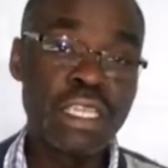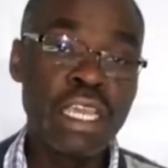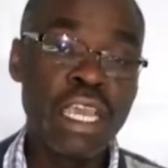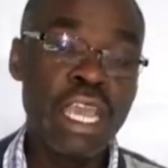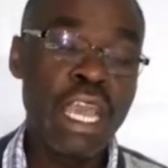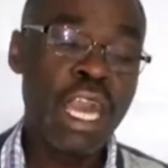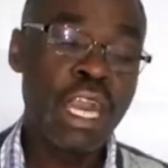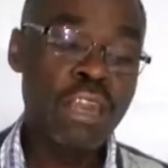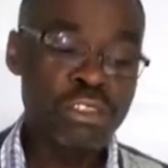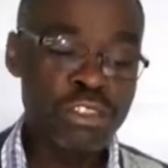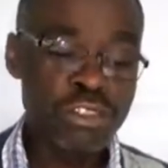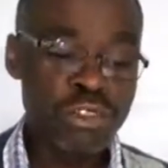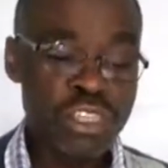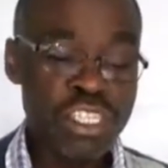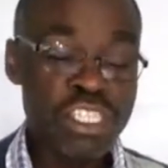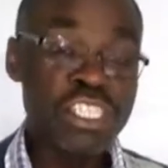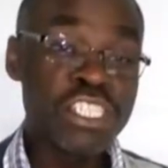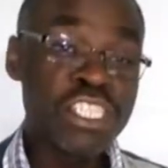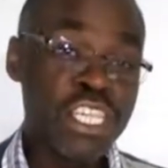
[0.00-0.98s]
How do you
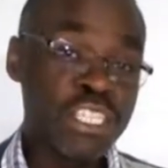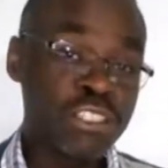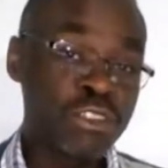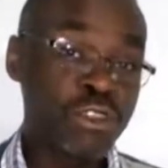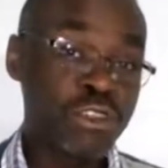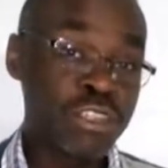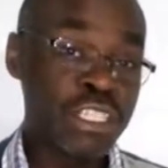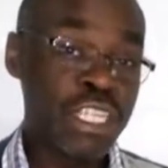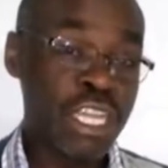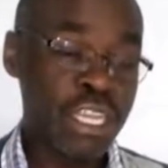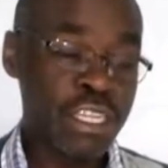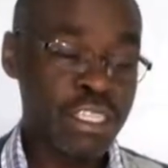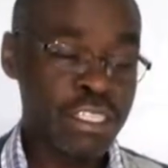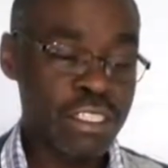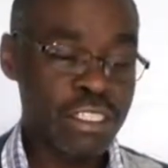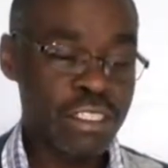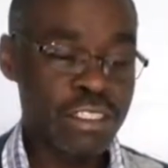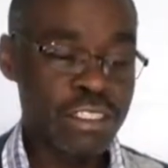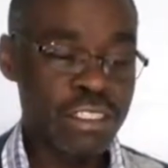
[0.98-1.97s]
initiate contacts